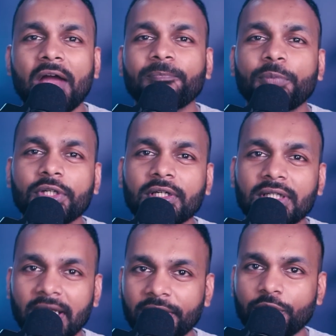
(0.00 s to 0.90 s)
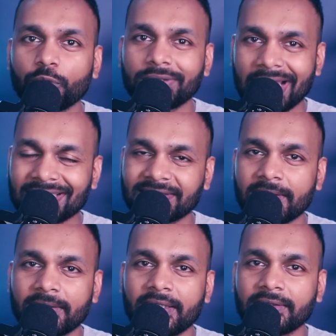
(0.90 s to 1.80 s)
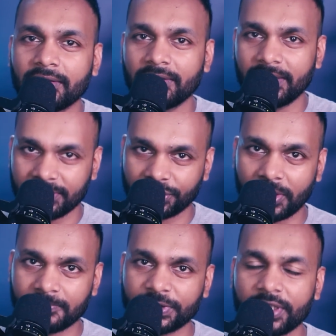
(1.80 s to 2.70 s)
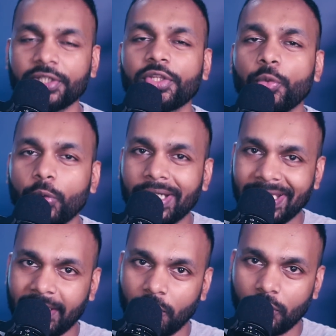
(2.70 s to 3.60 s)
I put a link to that study in the description. You can take a